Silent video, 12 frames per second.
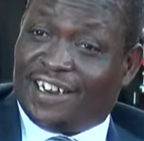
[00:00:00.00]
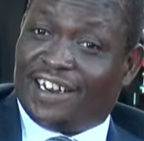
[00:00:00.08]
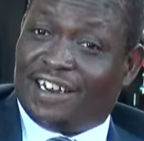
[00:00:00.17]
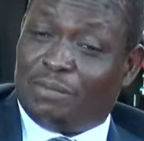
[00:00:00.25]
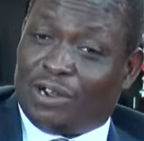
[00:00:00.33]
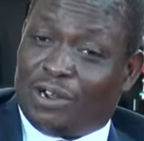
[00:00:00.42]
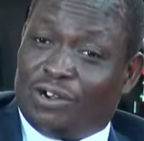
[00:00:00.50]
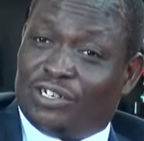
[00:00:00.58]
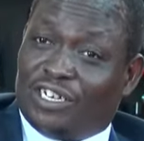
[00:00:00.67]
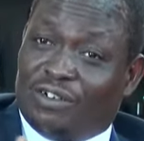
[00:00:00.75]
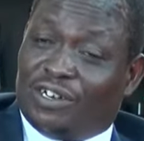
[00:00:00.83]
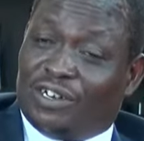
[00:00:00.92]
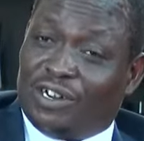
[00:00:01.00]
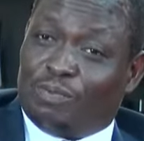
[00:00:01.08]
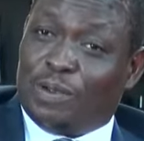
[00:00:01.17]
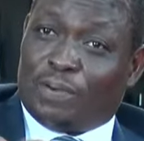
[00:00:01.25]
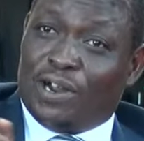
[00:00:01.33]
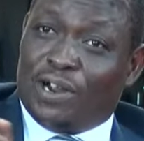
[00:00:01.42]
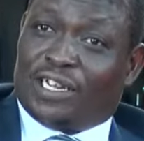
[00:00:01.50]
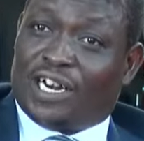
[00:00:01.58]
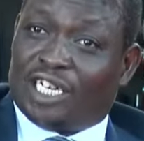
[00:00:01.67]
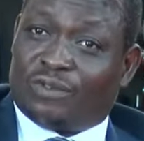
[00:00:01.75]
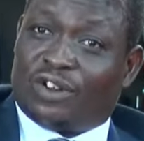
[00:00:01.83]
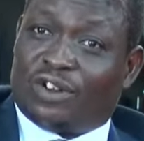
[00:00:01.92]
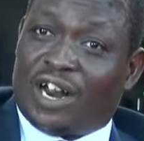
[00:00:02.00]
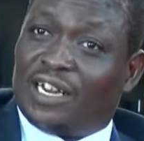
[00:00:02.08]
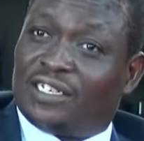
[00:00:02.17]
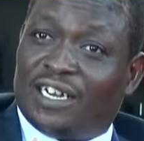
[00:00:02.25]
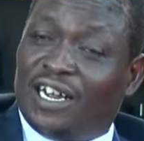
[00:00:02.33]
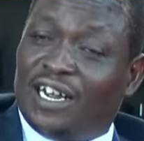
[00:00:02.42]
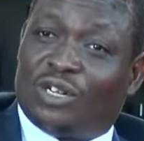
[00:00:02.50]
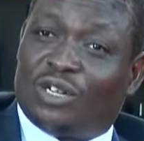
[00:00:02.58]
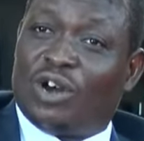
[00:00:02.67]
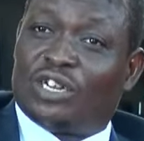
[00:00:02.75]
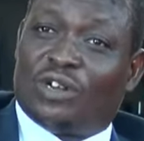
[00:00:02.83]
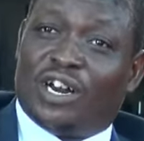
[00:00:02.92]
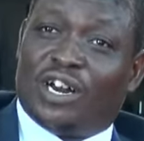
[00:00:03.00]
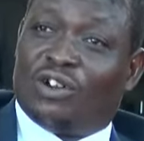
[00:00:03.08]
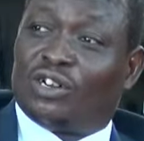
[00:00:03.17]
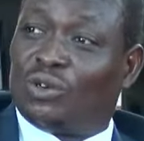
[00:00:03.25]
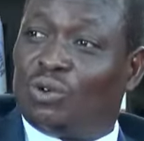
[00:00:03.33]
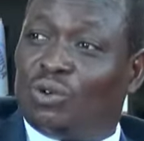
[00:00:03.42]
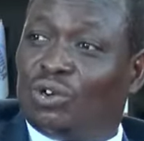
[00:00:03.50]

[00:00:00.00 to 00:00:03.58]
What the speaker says: Because it will be pointless for us to actually not to go to the